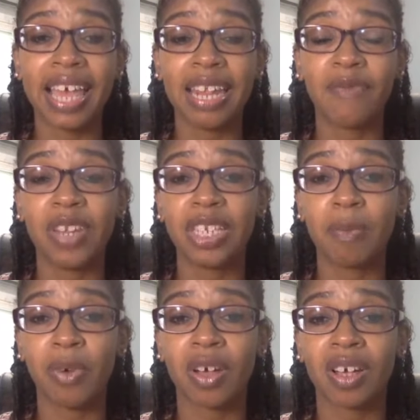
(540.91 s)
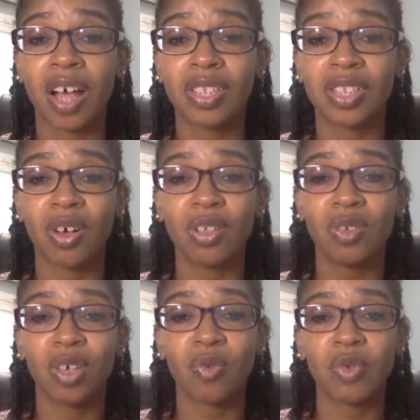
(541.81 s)
And if you need to book a consult,
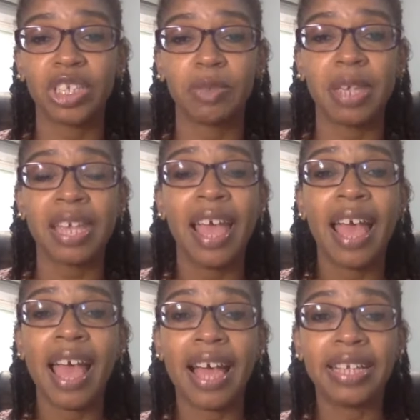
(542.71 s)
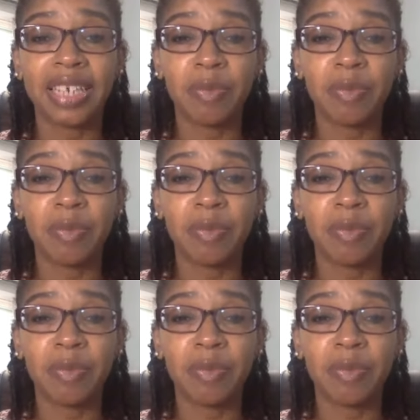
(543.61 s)
you can reach me at